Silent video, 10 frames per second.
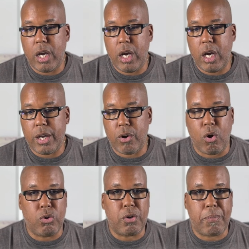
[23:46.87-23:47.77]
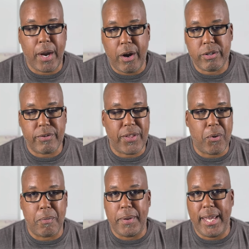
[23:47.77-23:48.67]
your older parents, if they
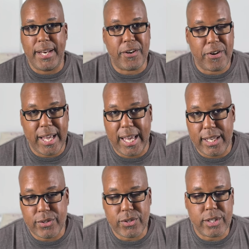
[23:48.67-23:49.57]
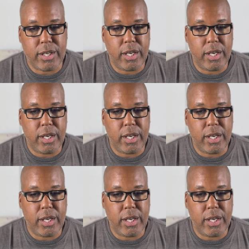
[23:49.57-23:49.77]
were mean, they're nice,